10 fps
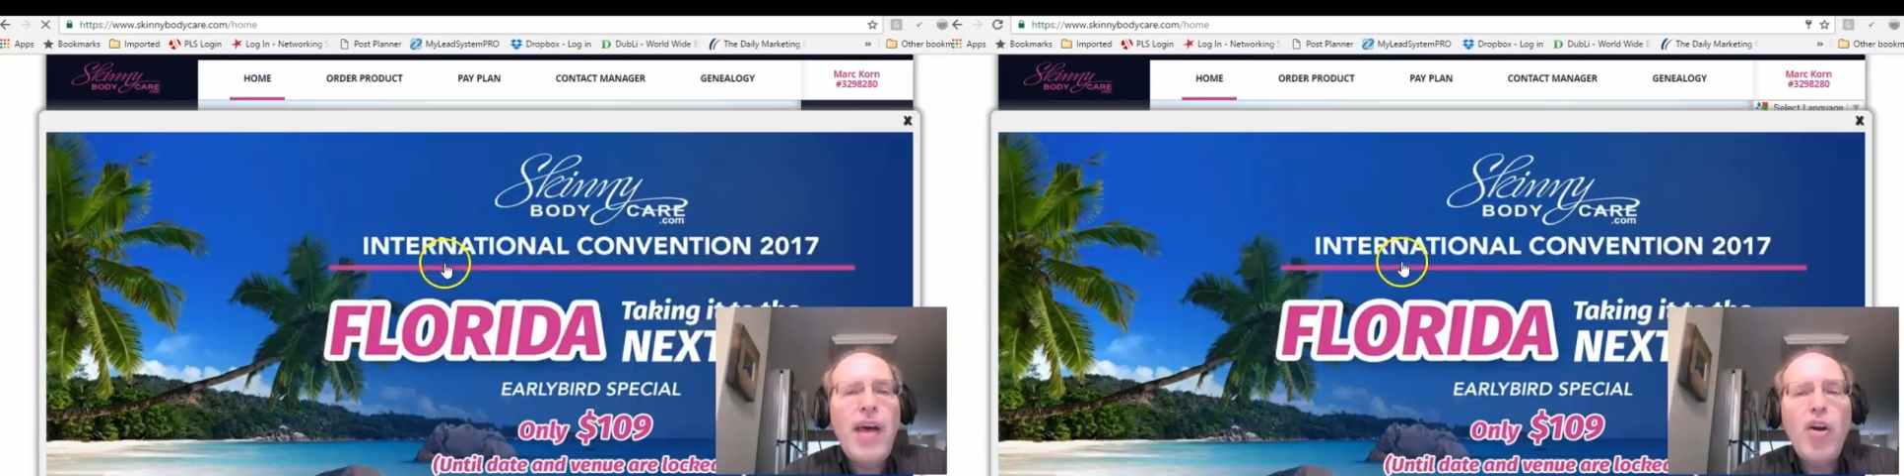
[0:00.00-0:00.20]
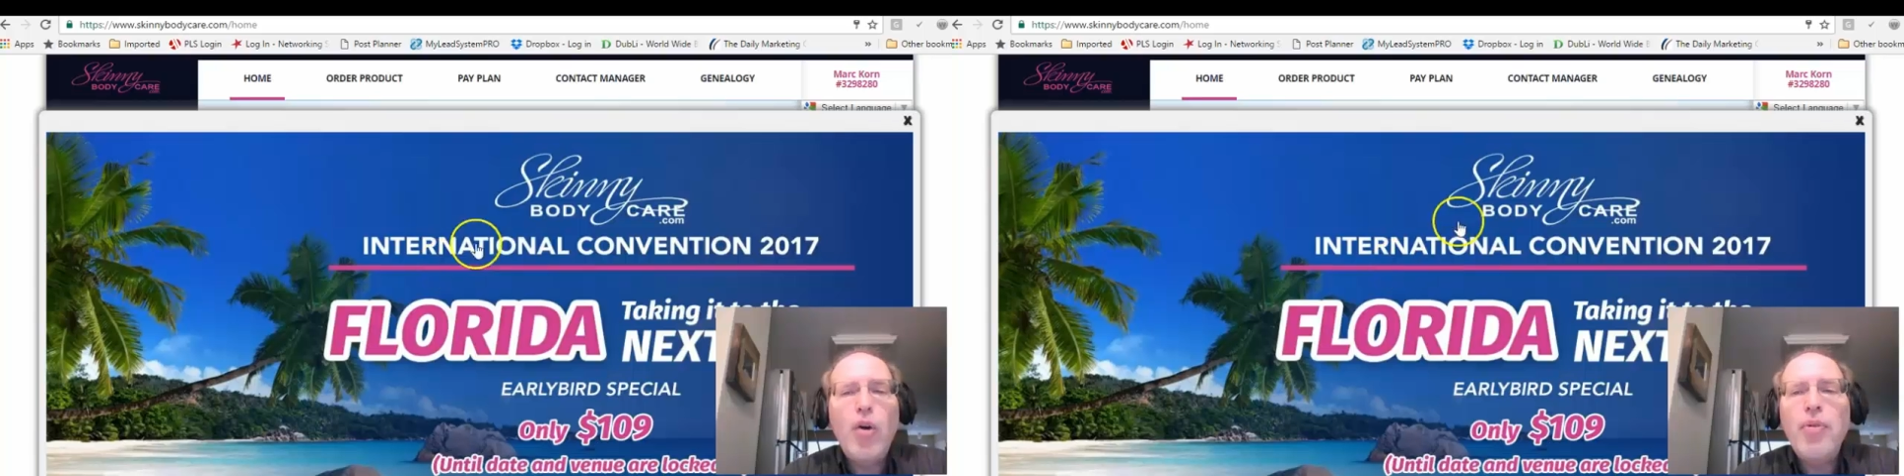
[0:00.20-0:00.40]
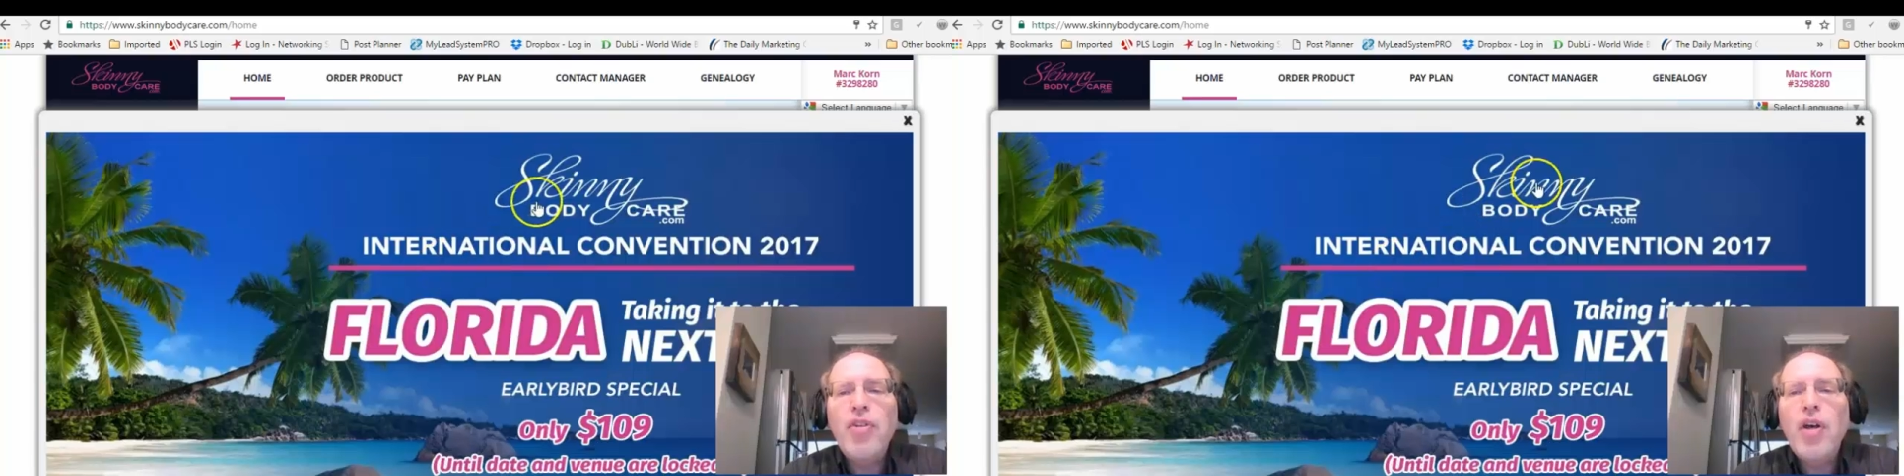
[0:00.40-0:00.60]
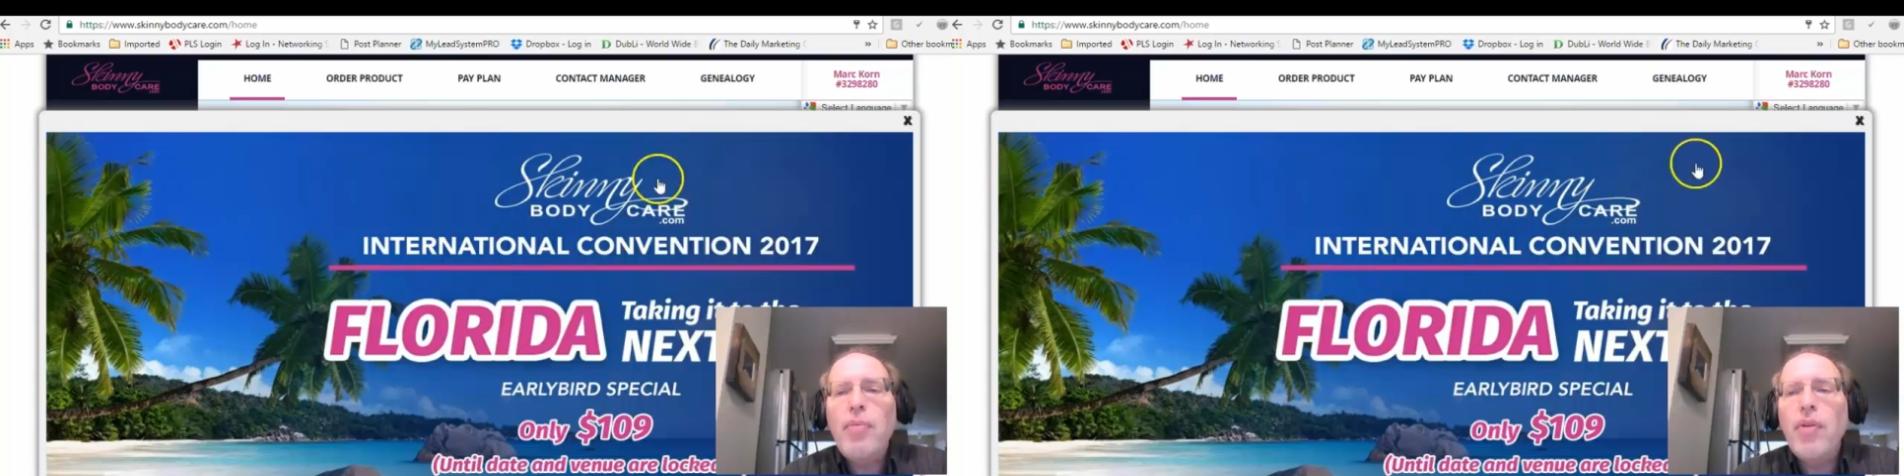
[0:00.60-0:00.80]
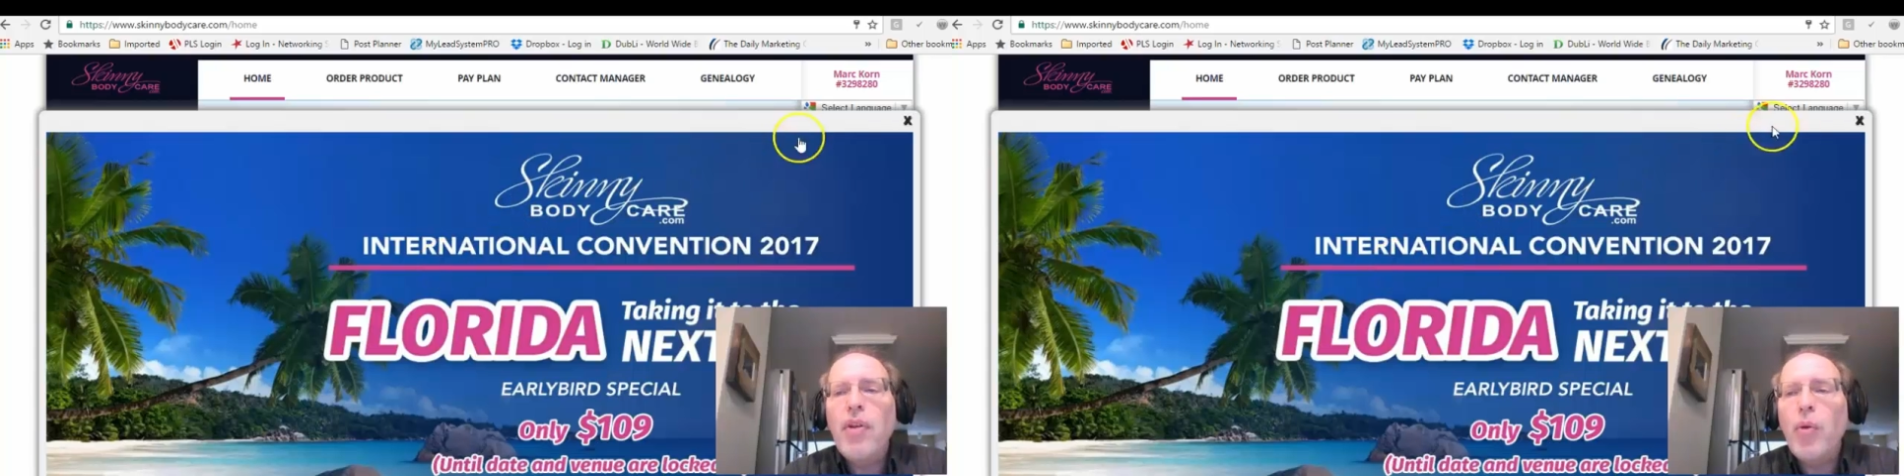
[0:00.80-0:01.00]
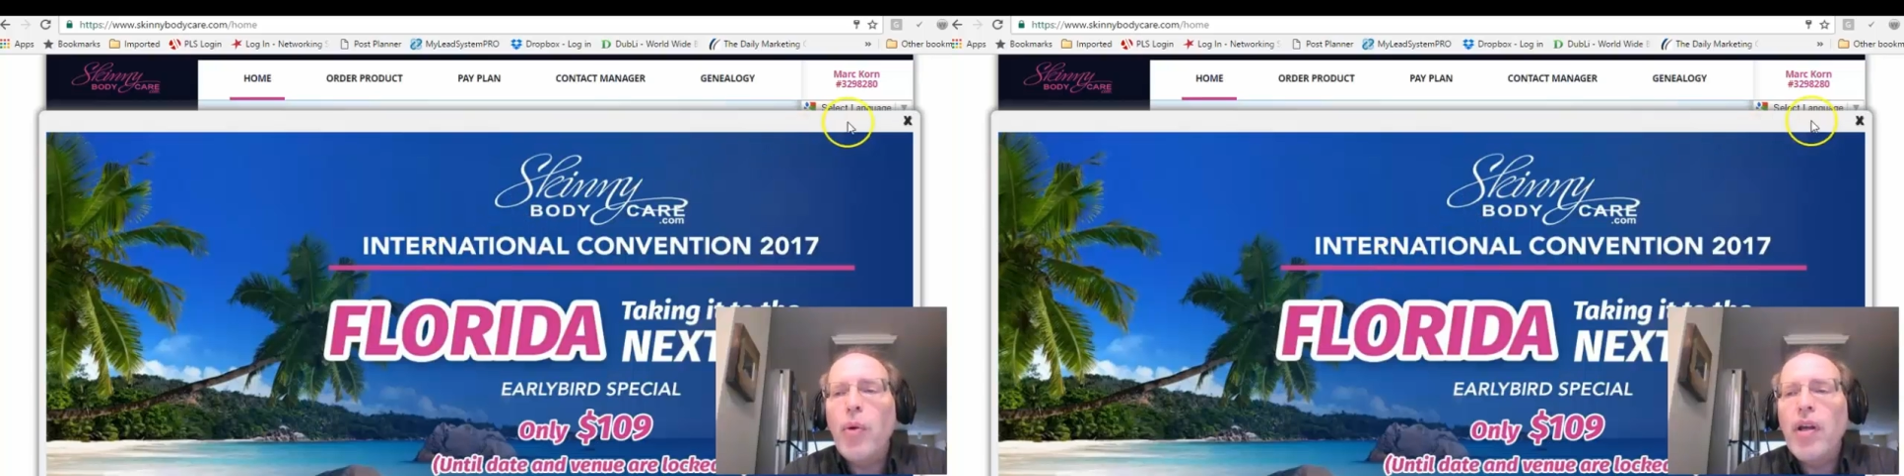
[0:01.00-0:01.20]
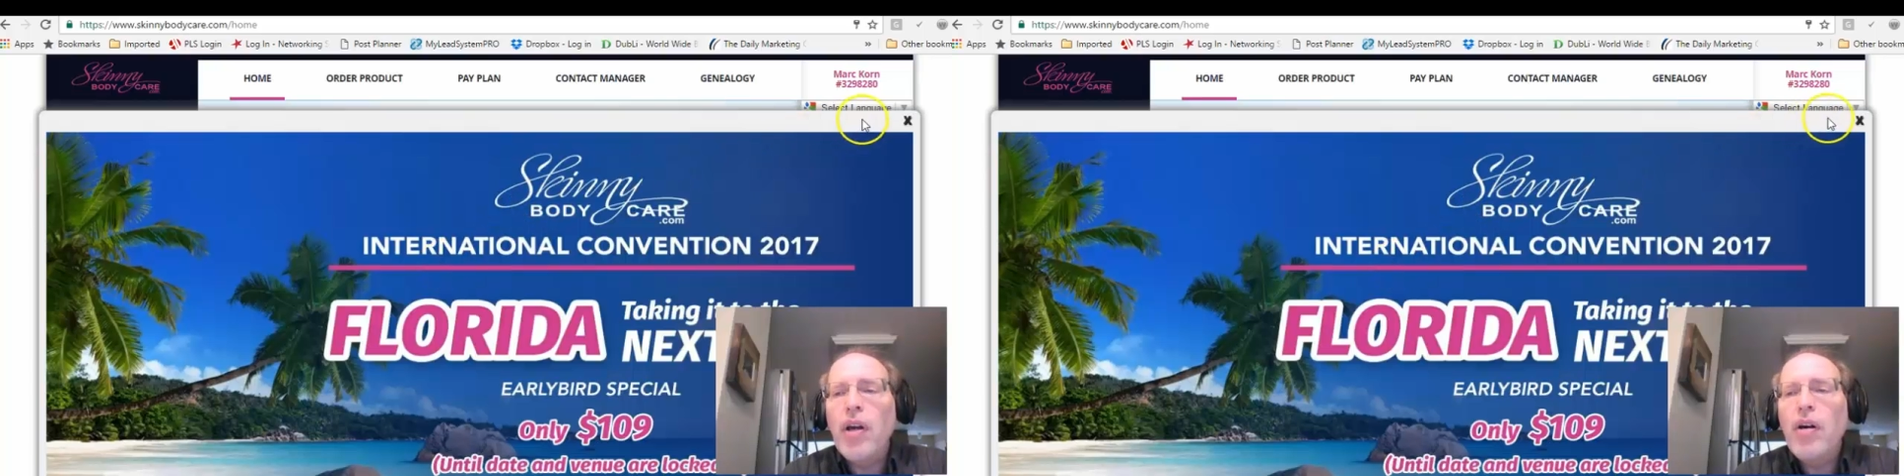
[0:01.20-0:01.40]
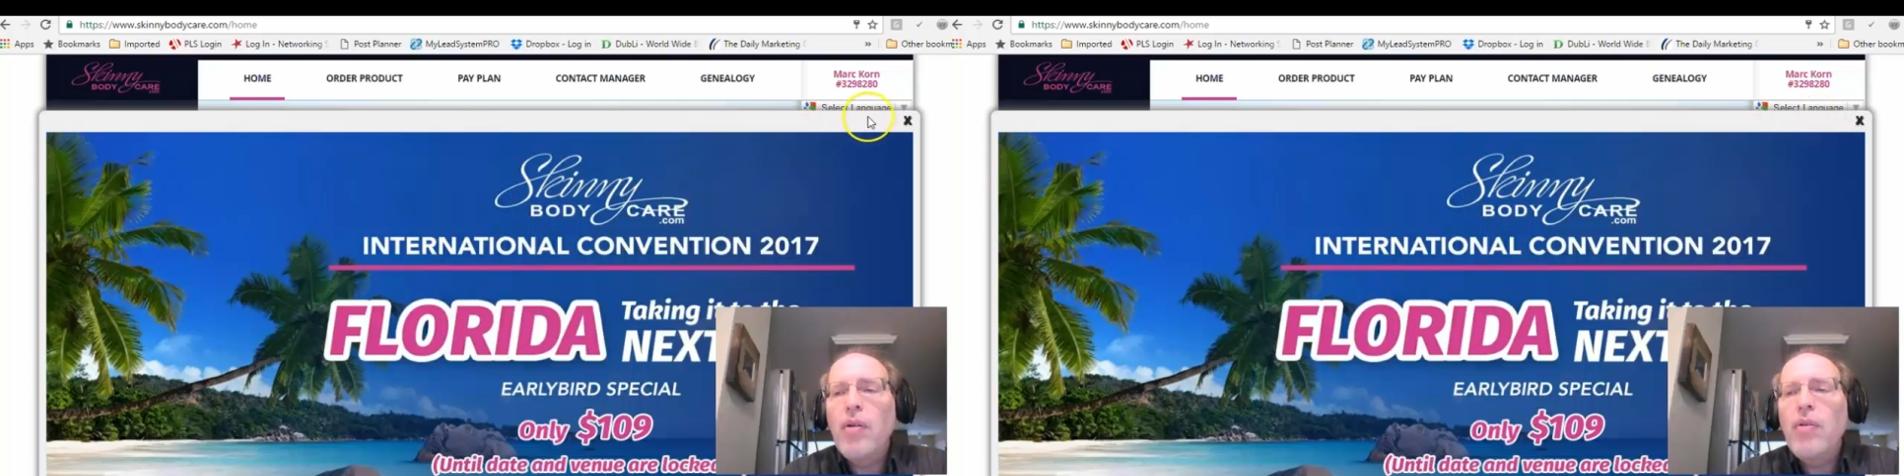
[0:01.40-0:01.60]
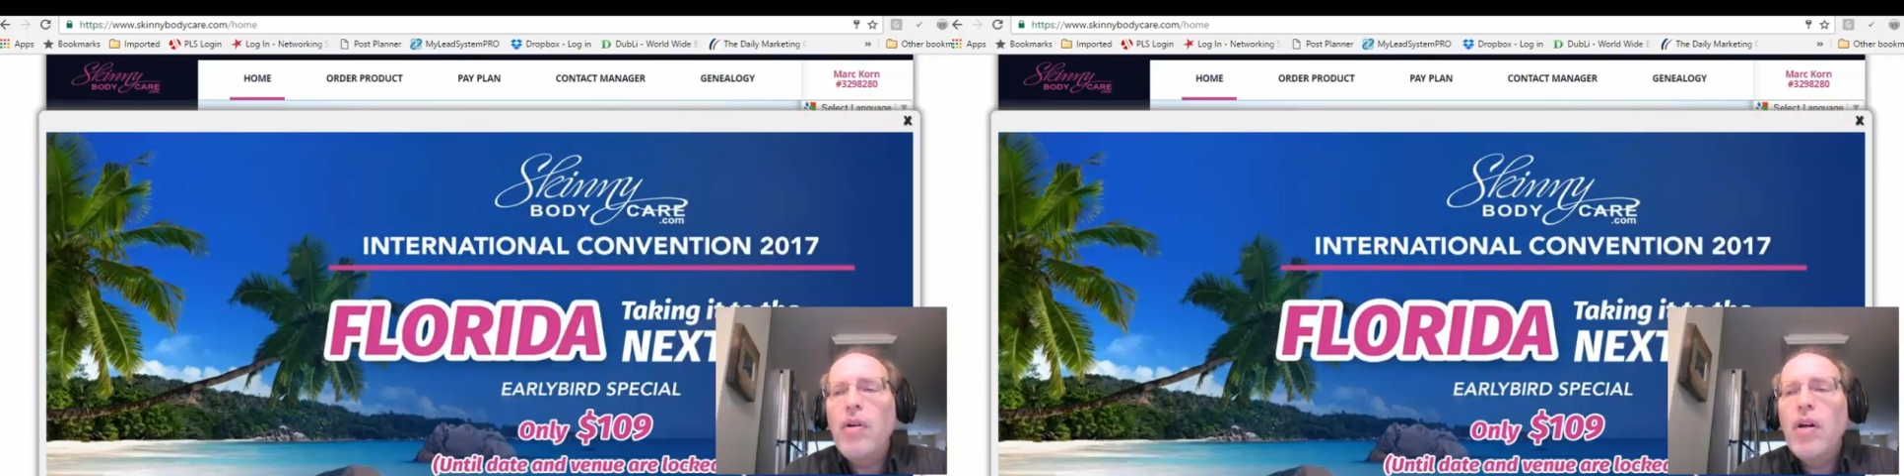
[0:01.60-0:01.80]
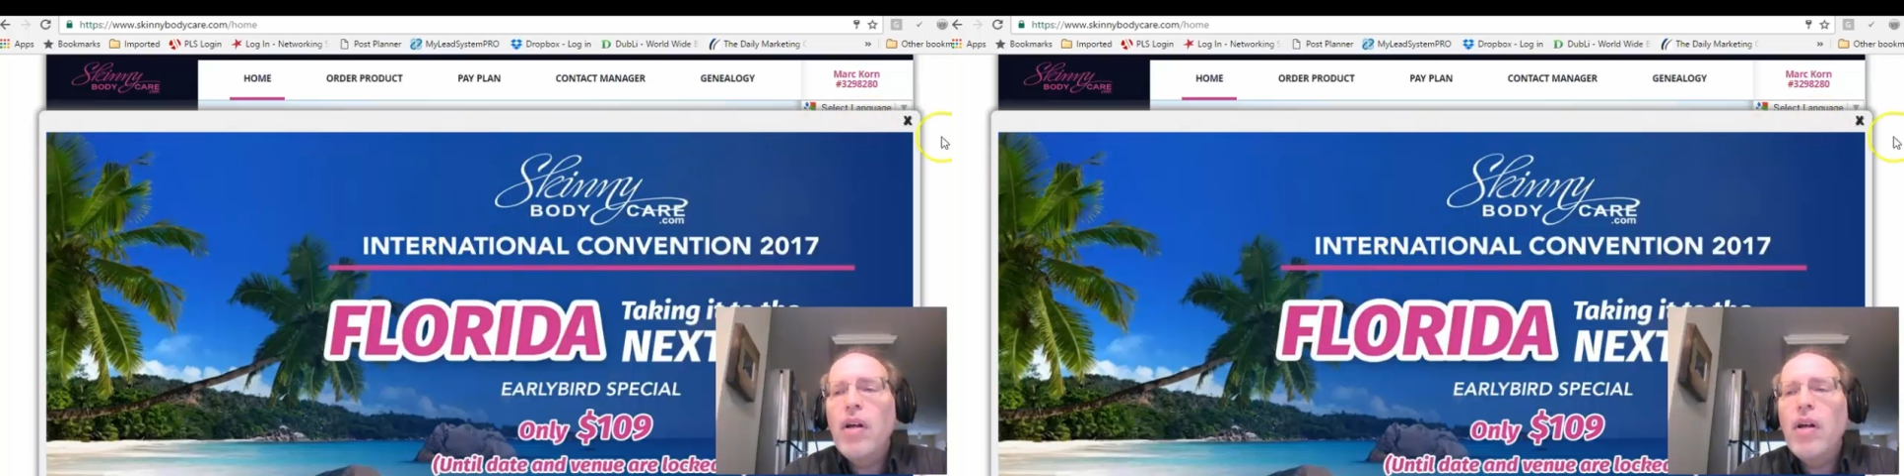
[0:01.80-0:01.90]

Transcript: that opens up, and there we go.